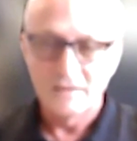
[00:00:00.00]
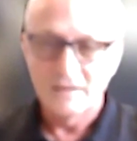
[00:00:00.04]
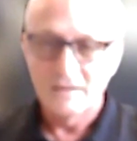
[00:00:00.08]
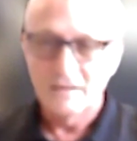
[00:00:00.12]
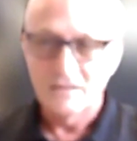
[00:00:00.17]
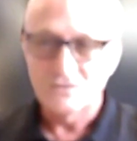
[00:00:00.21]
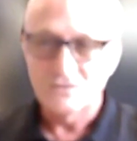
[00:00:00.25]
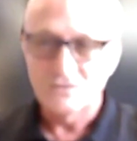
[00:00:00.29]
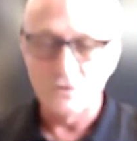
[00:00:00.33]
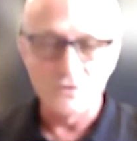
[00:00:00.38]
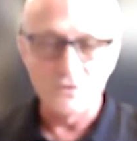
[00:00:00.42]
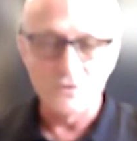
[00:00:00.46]

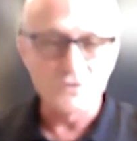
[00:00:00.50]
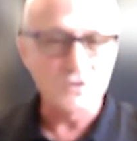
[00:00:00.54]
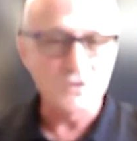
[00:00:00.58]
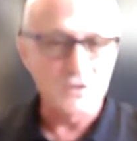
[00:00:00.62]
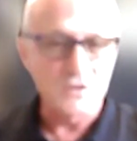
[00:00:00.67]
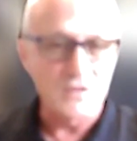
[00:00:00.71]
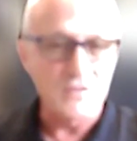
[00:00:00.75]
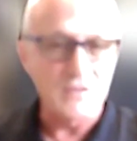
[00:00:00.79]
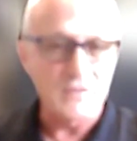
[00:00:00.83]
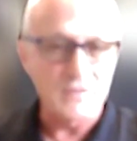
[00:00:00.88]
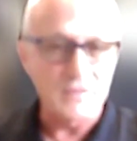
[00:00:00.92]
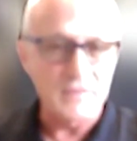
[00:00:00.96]
So those
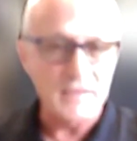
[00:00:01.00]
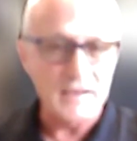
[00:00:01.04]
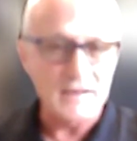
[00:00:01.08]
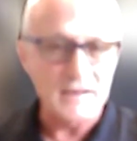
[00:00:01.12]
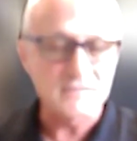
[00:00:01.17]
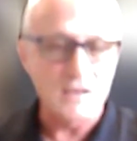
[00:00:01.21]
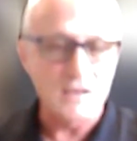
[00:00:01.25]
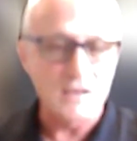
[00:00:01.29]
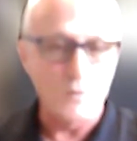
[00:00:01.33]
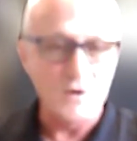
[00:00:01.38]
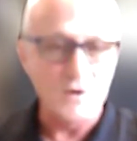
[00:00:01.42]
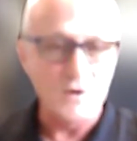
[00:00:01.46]
are the things
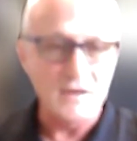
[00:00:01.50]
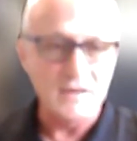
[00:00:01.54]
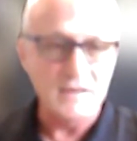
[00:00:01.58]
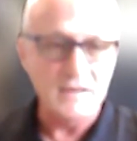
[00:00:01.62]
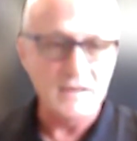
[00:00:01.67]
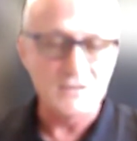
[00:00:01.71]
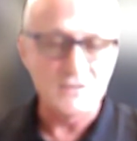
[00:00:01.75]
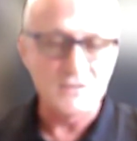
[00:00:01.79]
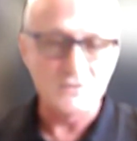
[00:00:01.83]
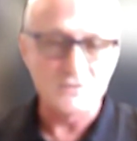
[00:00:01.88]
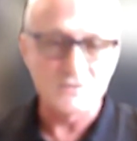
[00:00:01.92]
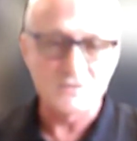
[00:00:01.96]
that we
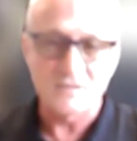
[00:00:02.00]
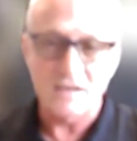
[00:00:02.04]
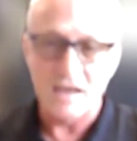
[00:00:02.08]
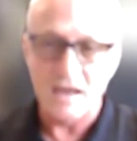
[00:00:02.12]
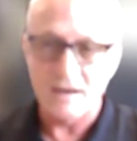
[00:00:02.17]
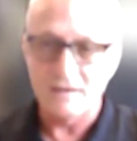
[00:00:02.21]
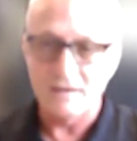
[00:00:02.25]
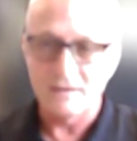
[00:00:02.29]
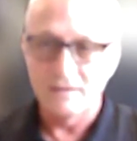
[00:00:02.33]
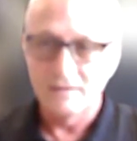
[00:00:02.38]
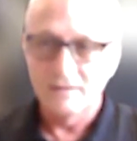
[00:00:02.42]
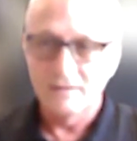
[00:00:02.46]
need to
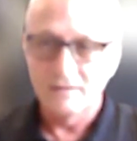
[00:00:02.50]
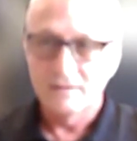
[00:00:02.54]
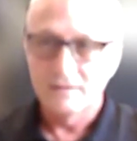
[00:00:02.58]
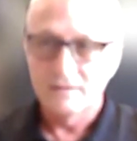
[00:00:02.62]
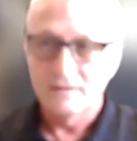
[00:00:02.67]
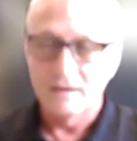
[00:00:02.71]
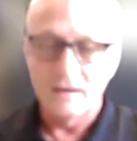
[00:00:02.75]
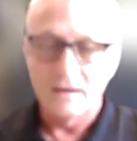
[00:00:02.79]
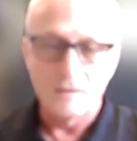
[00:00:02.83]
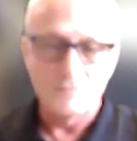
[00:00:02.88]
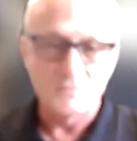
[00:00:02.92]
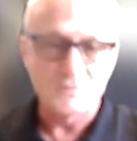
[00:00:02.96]
set
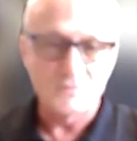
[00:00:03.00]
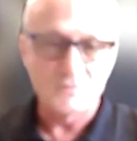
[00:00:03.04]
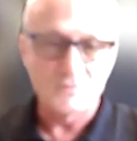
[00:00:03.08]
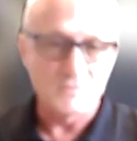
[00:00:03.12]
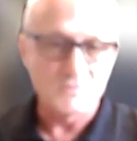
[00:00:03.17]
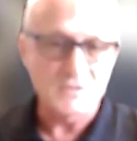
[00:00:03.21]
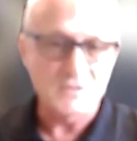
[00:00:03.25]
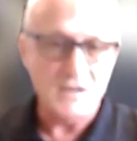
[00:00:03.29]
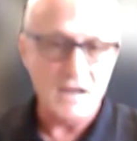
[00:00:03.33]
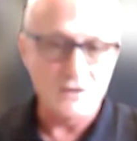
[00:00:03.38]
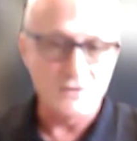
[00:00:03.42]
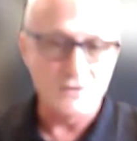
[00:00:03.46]
some
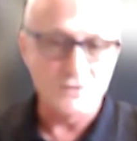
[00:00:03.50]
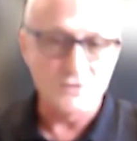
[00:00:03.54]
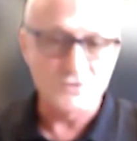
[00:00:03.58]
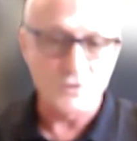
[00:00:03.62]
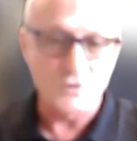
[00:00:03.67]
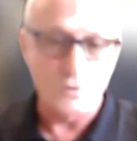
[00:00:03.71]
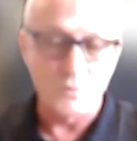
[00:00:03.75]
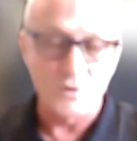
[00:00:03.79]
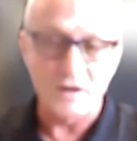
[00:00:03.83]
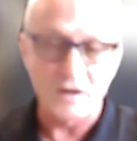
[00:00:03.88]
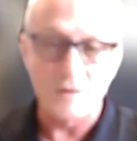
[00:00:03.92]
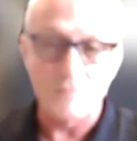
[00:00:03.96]
standards.
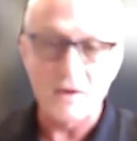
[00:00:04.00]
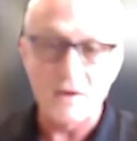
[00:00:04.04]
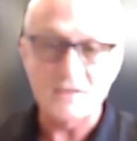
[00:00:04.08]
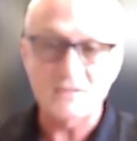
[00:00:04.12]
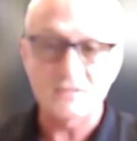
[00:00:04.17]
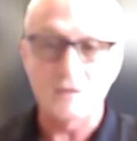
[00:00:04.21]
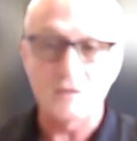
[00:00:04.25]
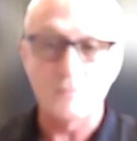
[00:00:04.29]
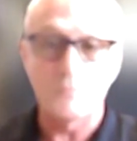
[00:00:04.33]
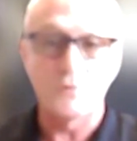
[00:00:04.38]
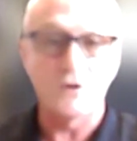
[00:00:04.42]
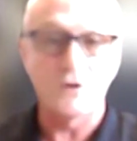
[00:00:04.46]
So we're going to
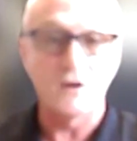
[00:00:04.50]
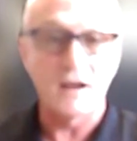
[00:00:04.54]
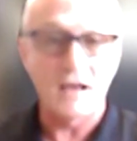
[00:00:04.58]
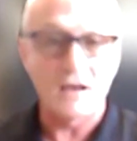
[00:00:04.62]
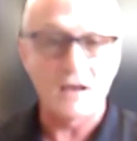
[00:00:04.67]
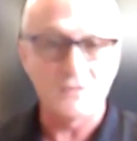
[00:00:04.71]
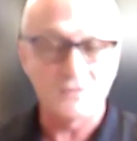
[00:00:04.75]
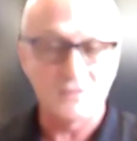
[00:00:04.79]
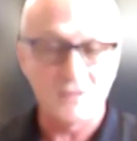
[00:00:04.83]
basically put it out